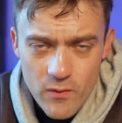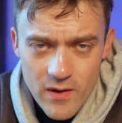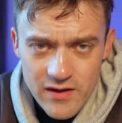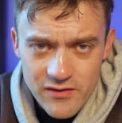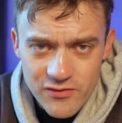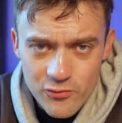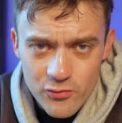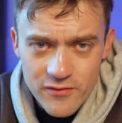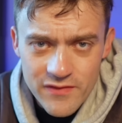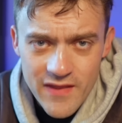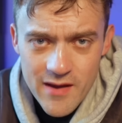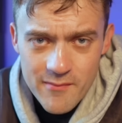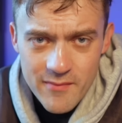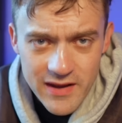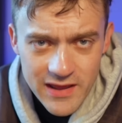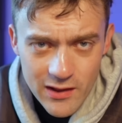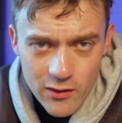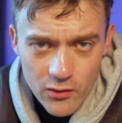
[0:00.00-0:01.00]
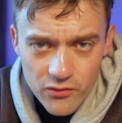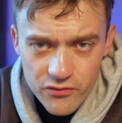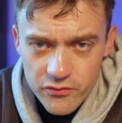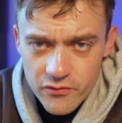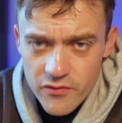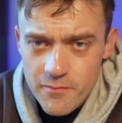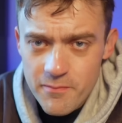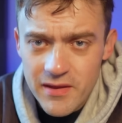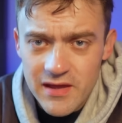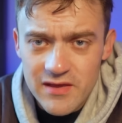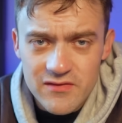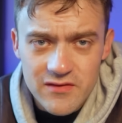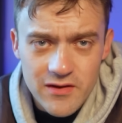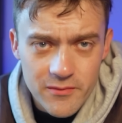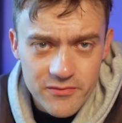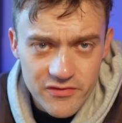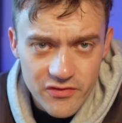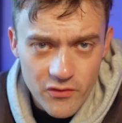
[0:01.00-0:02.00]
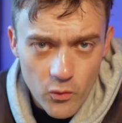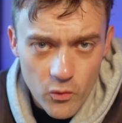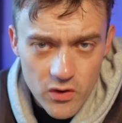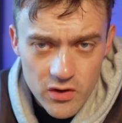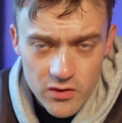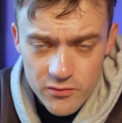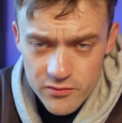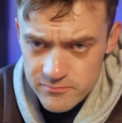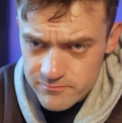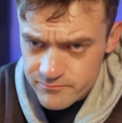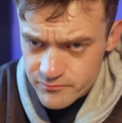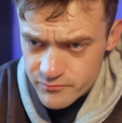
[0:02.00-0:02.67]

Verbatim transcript: where he's scoring that many goals from the biggest clubs in the world,